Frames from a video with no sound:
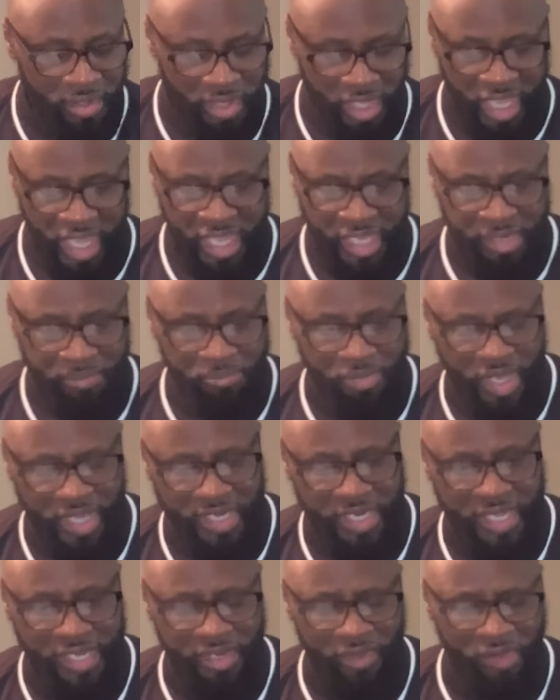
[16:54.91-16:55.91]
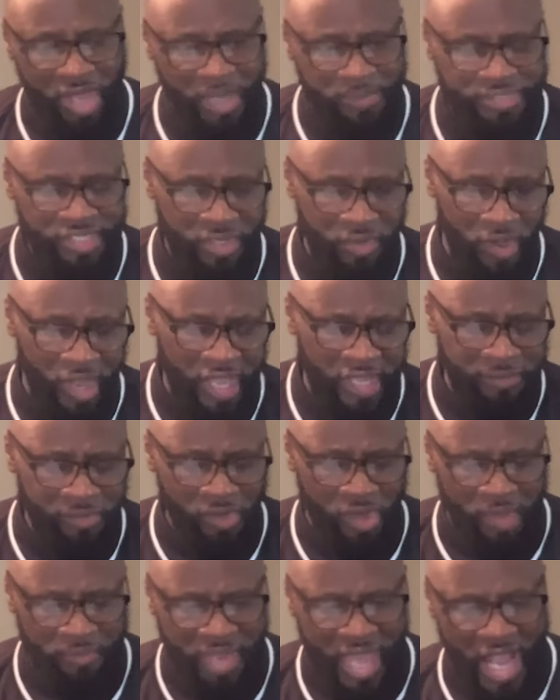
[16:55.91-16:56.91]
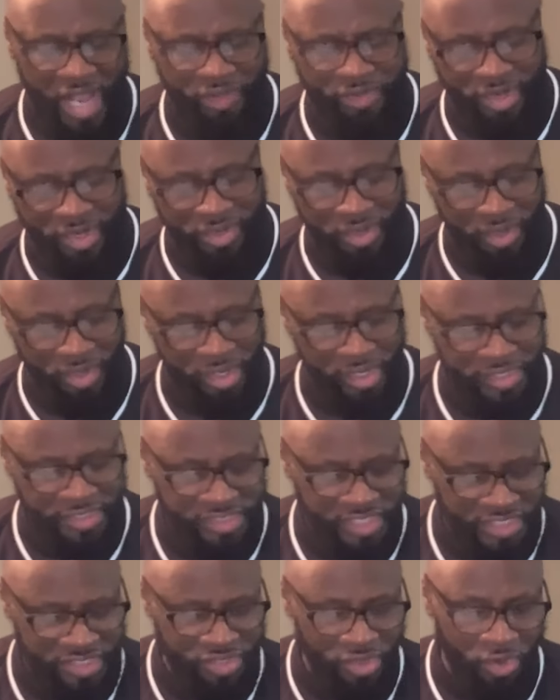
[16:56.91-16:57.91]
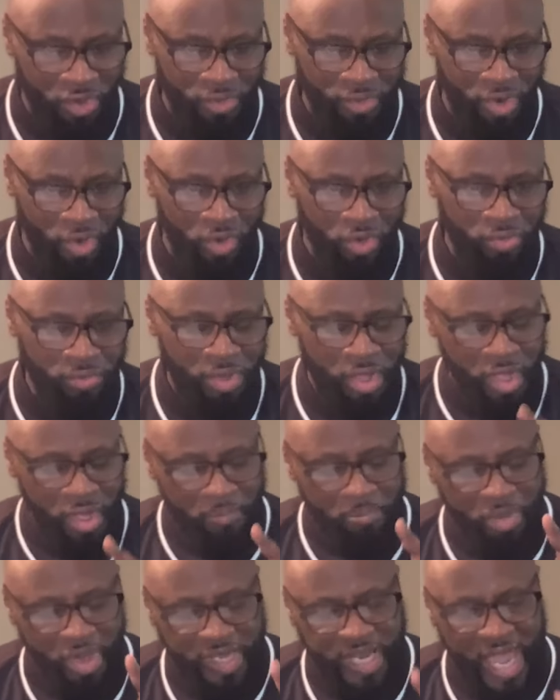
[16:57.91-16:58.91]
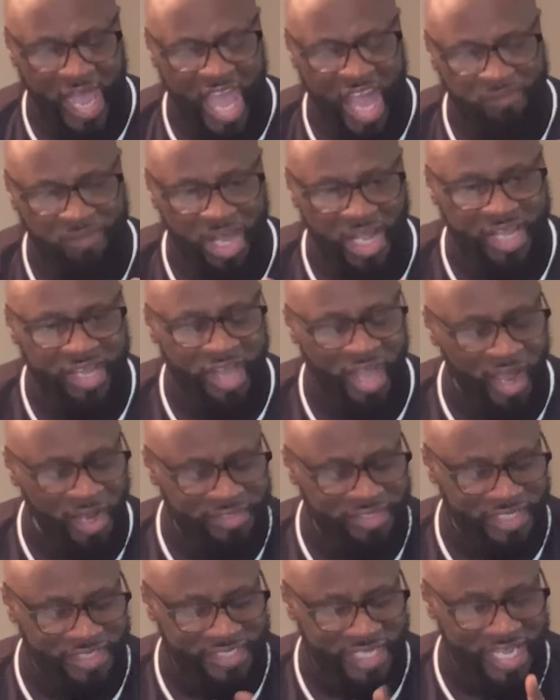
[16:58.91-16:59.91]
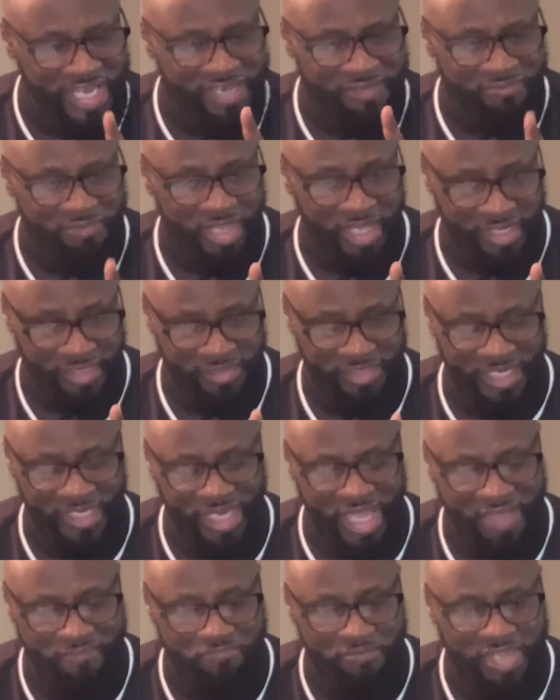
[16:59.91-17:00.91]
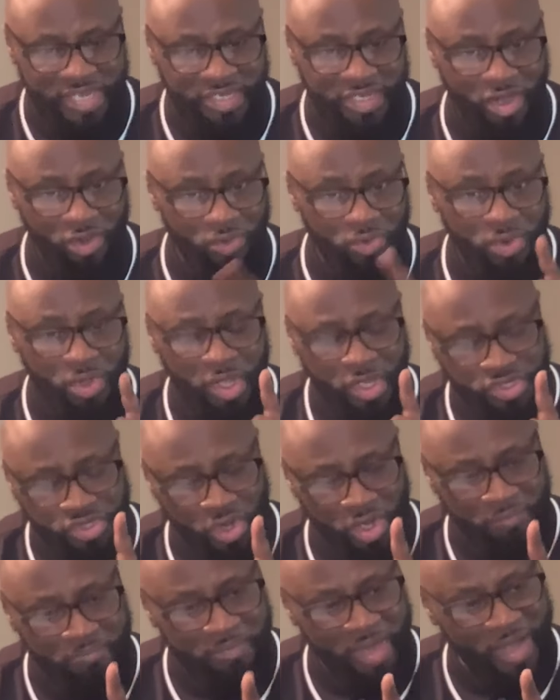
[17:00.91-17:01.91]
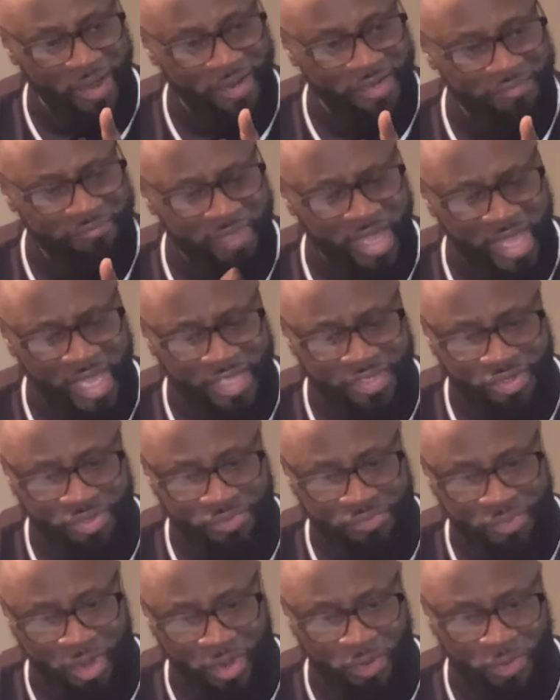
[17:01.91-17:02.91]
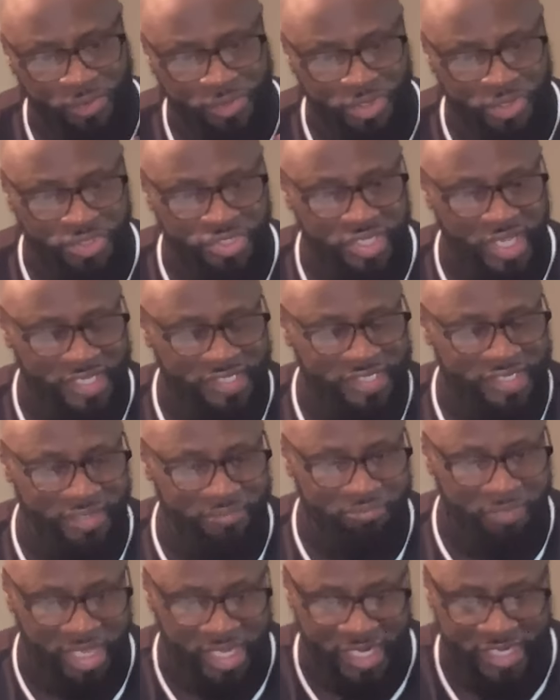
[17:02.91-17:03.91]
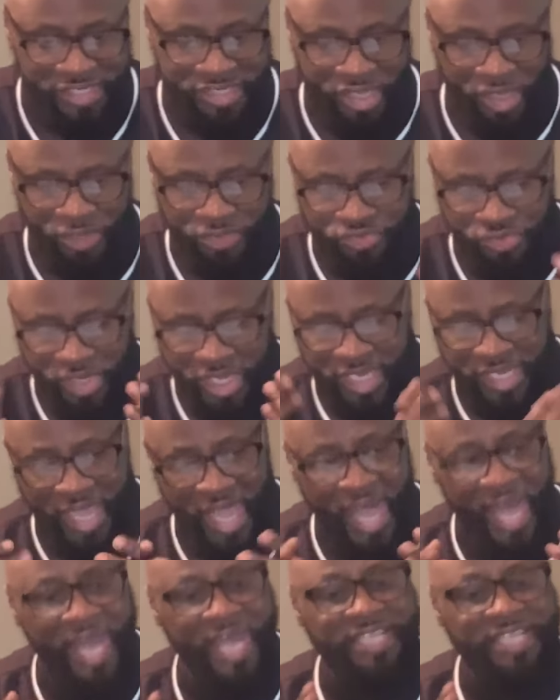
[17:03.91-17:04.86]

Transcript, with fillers: And but you know, I'm saying, well, I, no, I'm not gonna call and just going home. But I have a conscience in me that let me know you're a married man, you're wrong, you just uh-huh. committed uh -huh. adultery Come in the on.